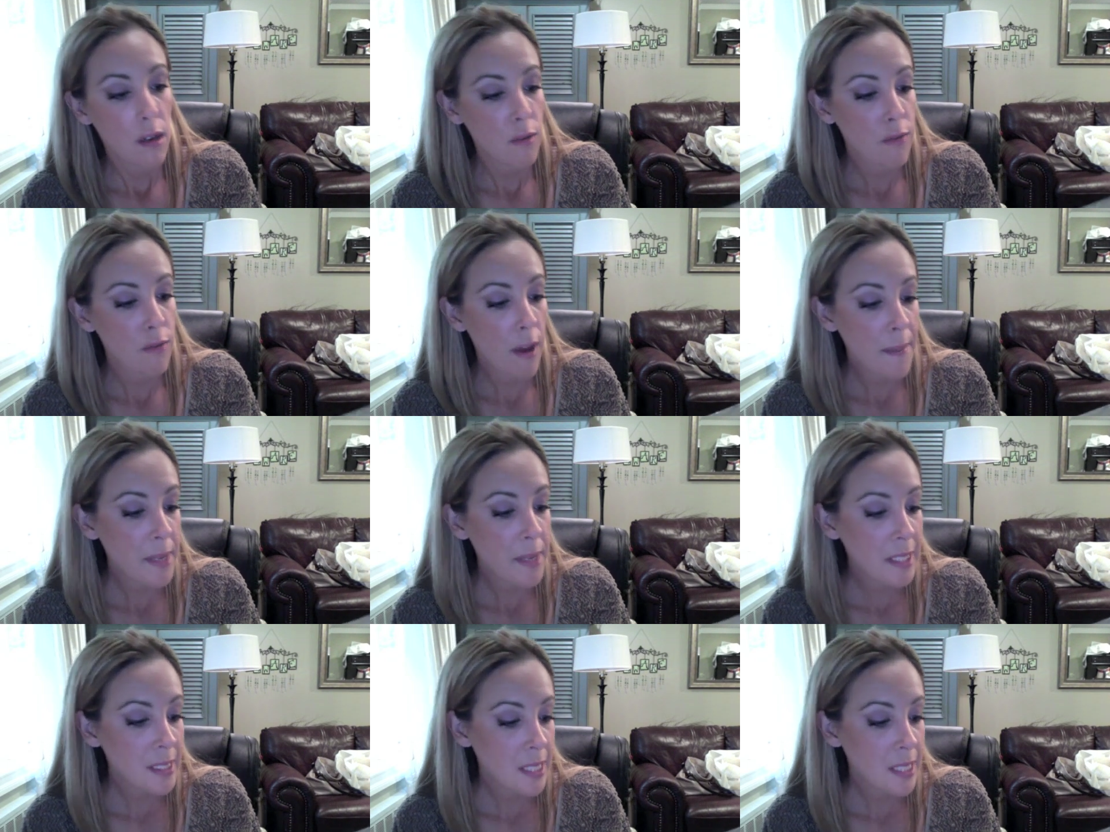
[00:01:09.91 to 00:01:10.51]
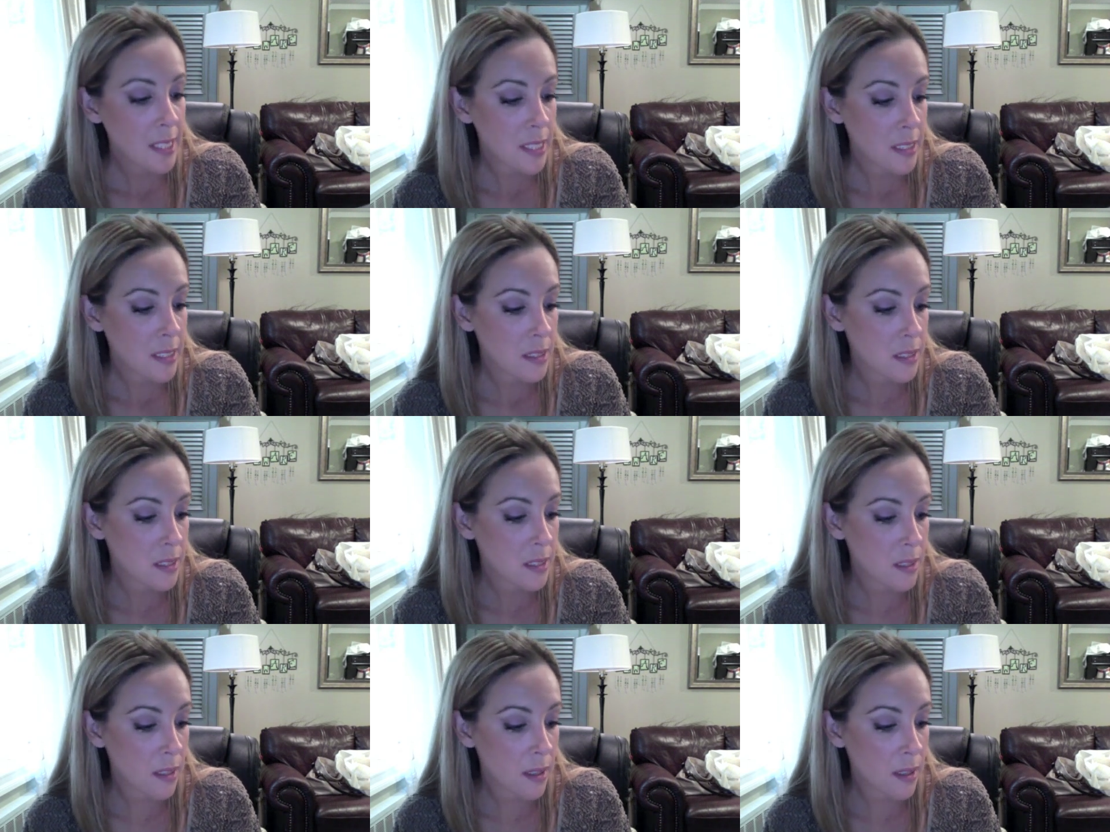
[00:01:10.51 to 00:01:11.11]

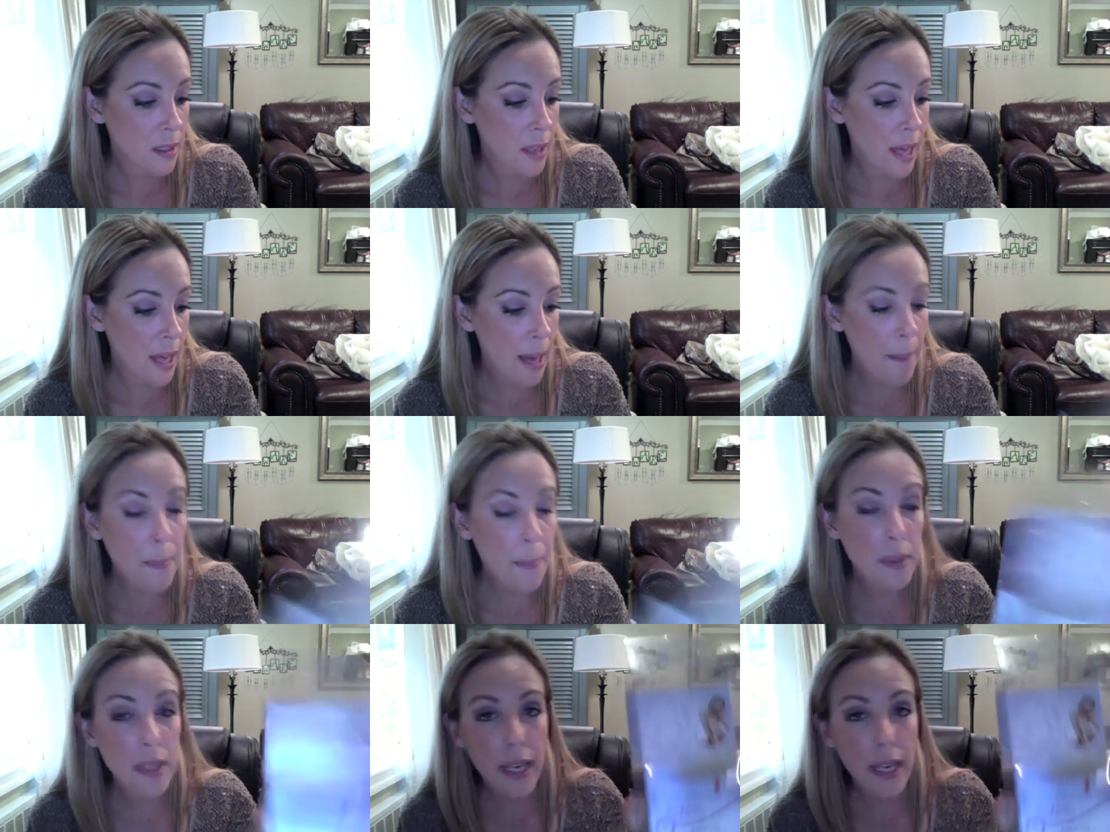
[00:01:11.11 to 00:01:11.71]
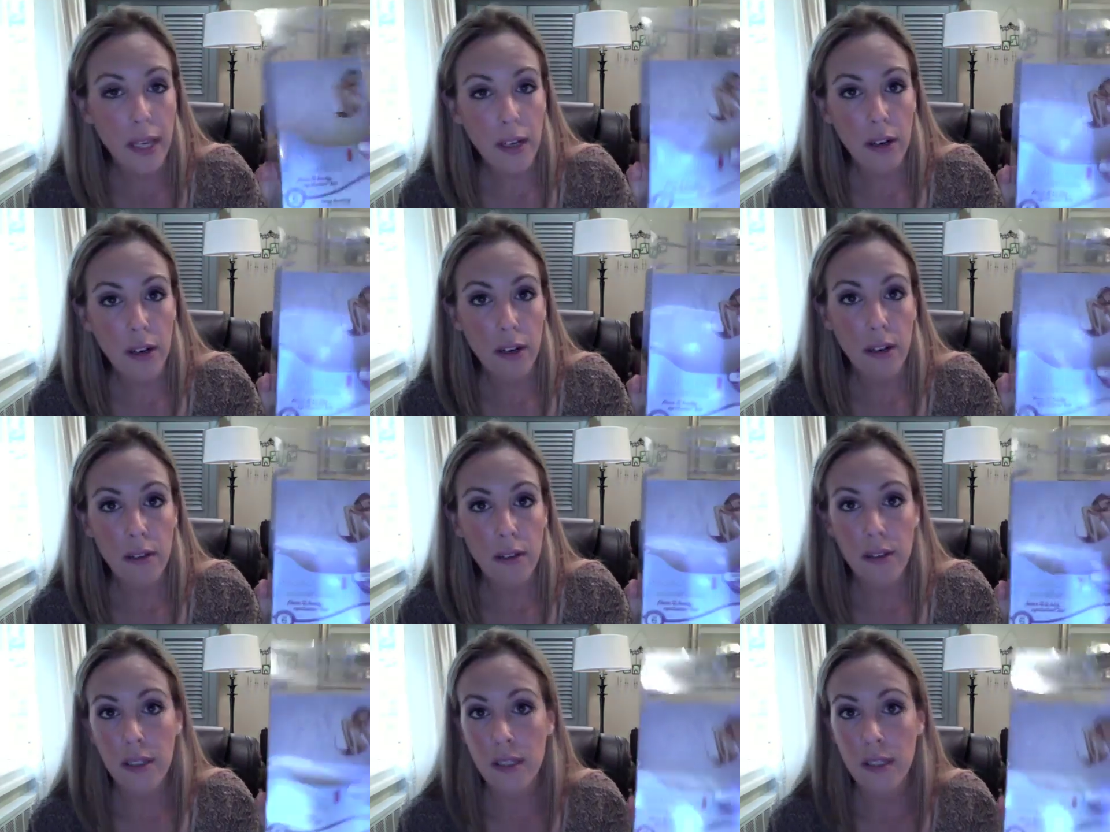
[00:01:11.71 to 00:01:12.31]
Remington's
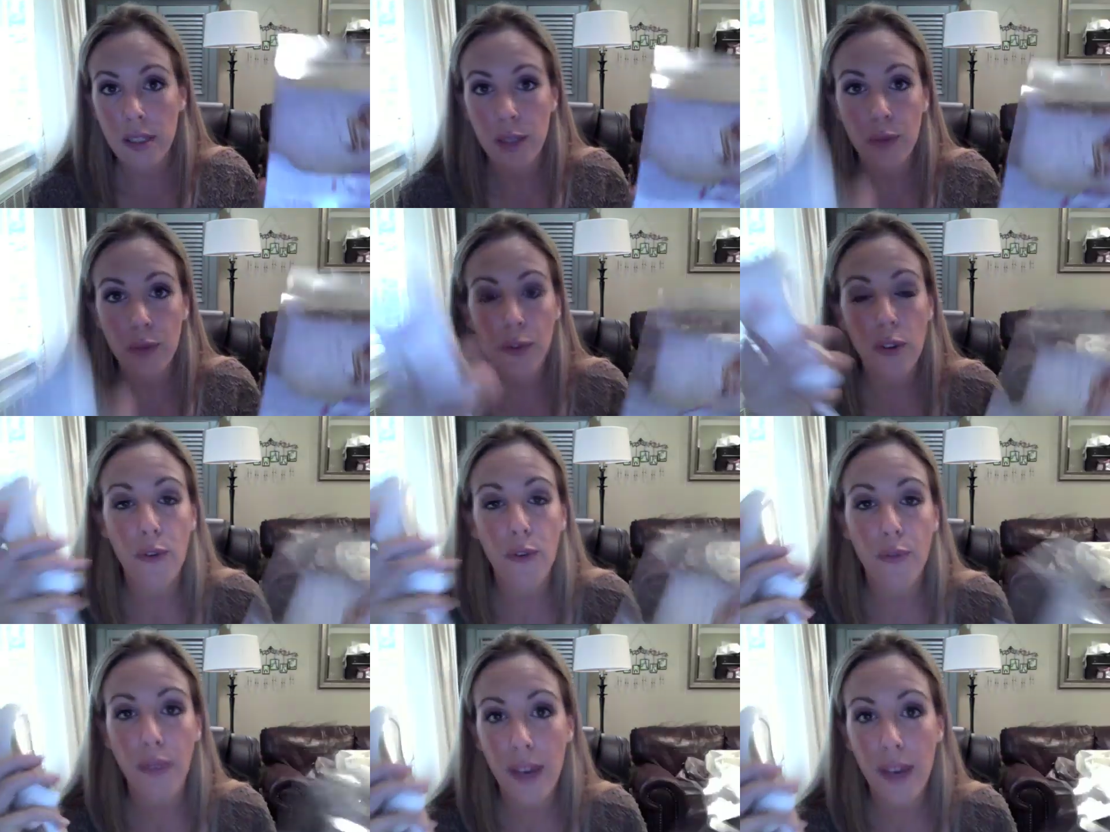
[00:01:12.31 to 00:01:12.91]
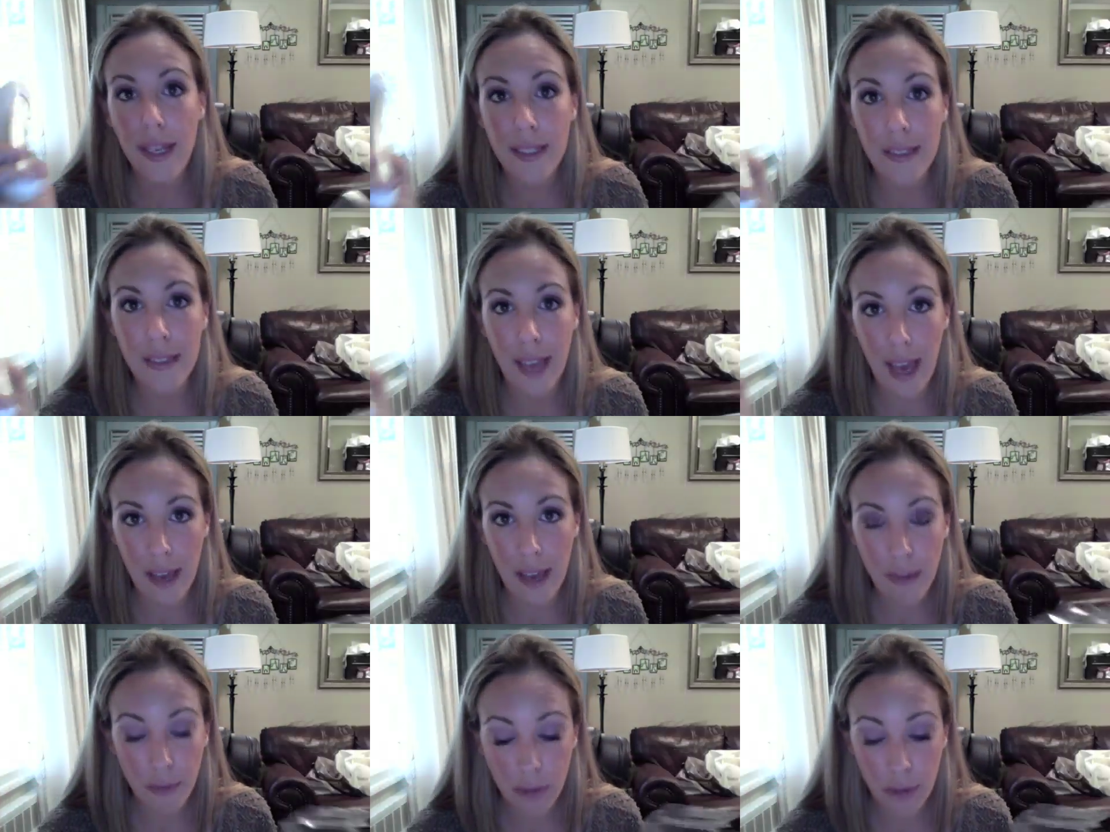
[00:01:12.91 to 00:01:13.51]
epilator, this is for the face
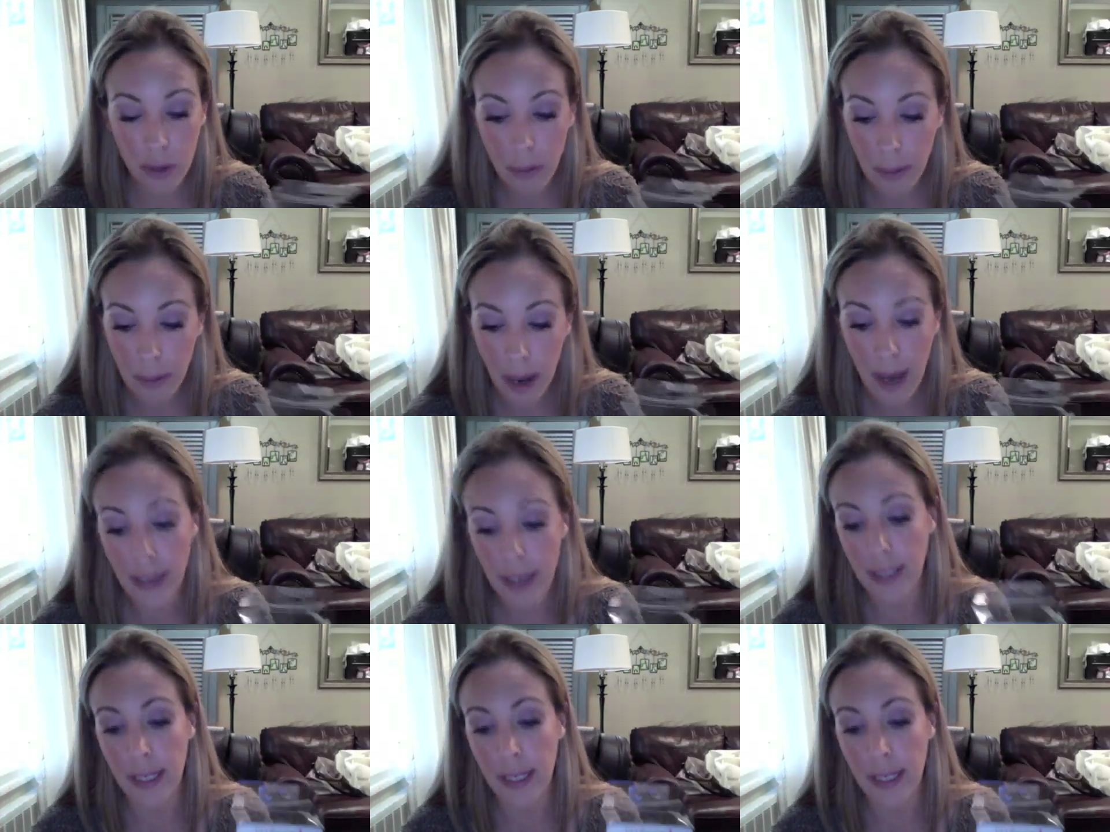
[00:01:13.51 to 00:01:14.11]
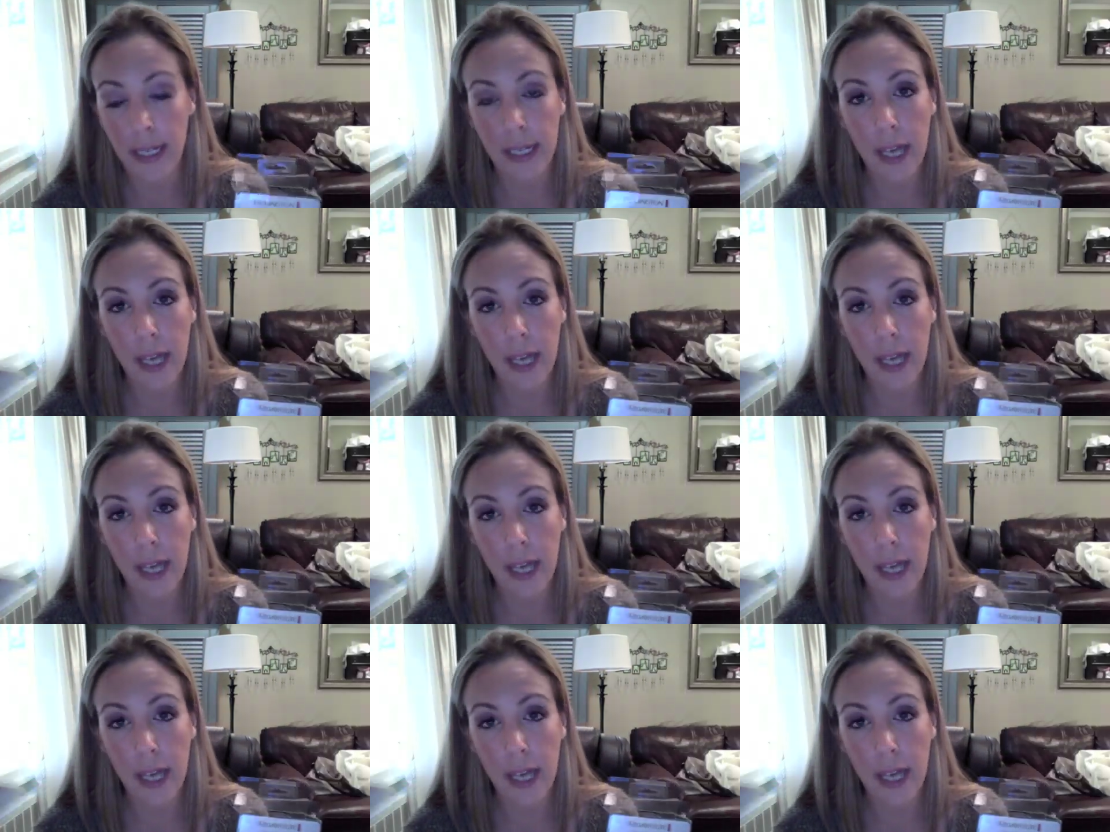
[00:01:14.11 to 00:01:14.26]
and for the body.